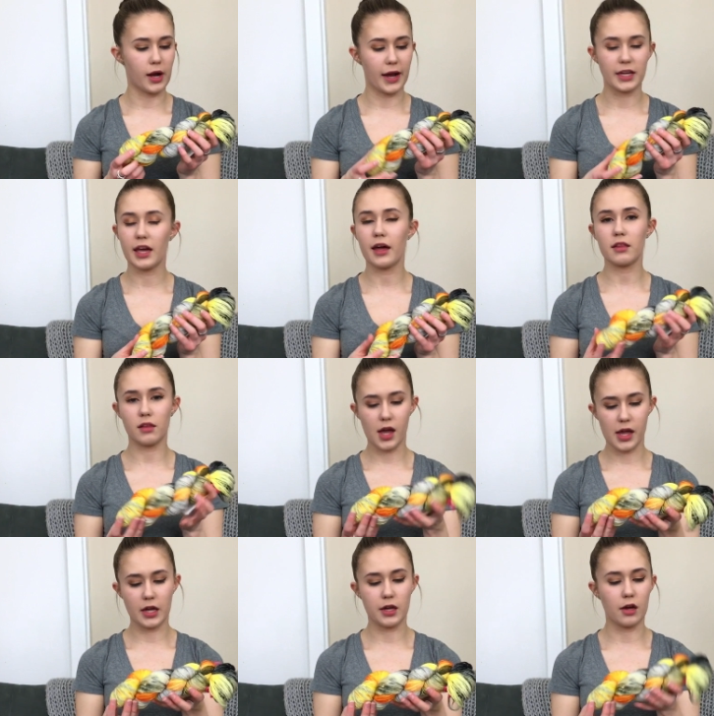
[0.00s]
I get
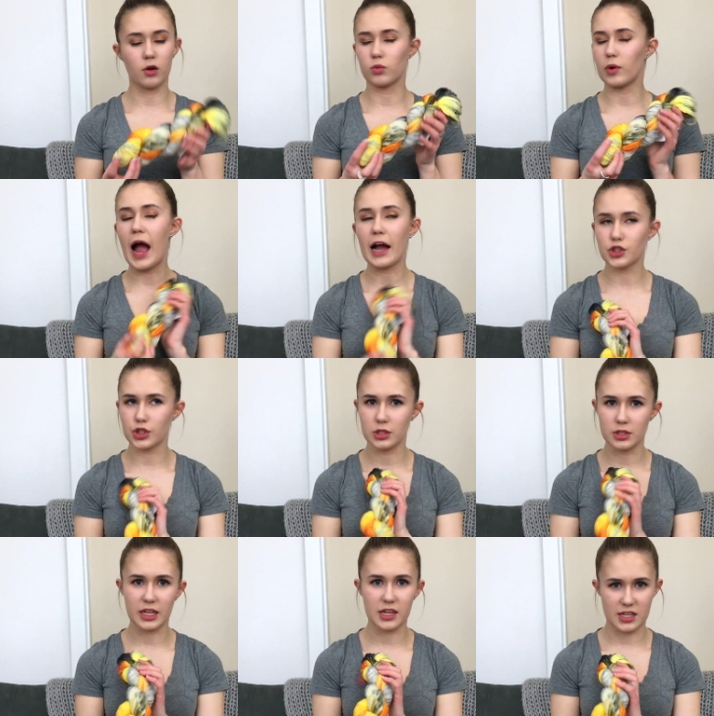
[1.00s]
like
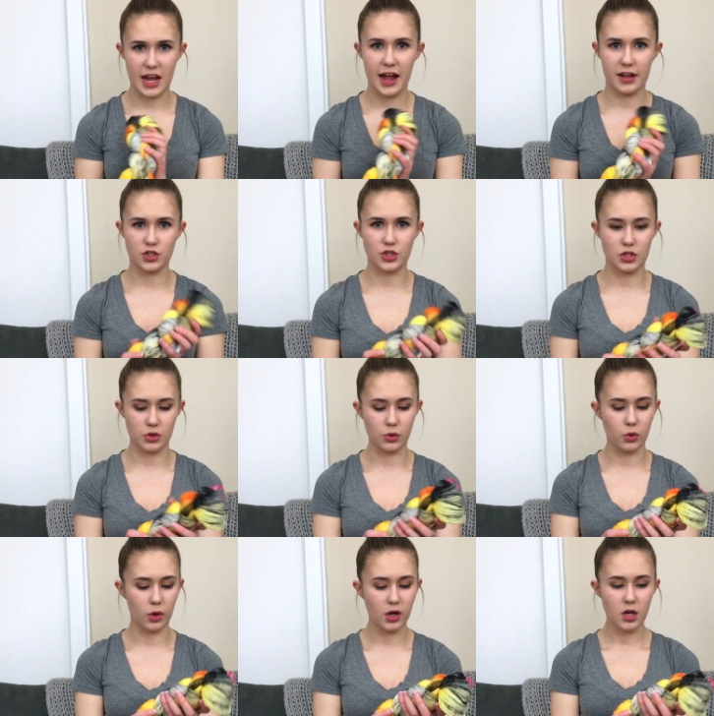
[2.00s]
irrationally attached
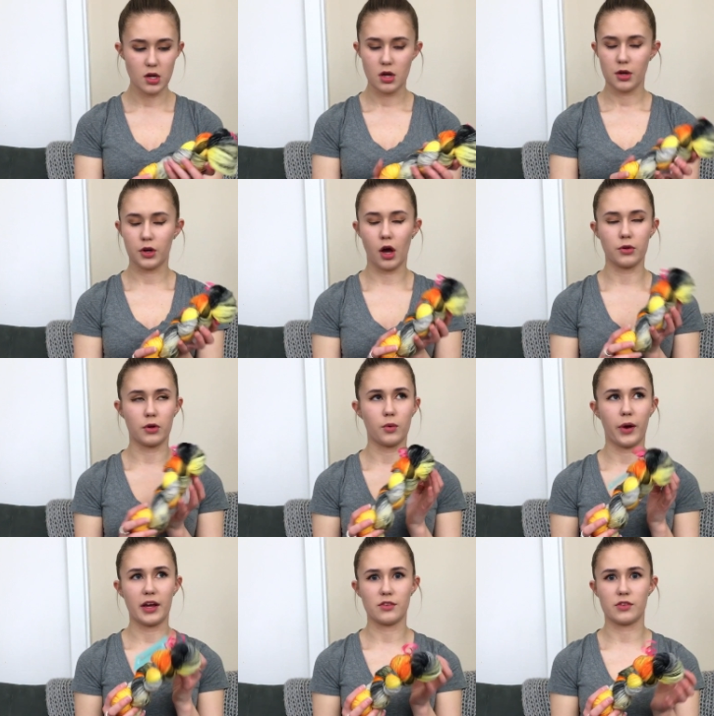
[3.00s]
to
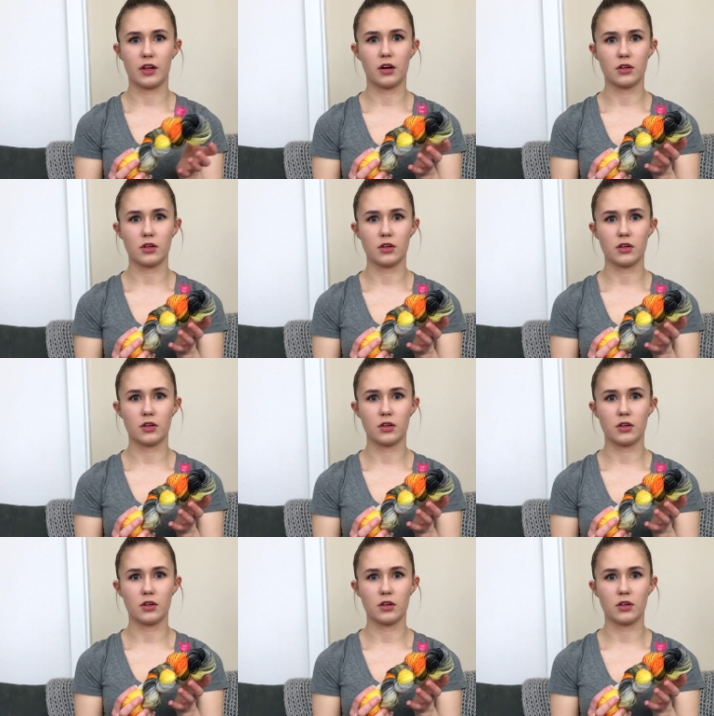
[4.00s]
colorways that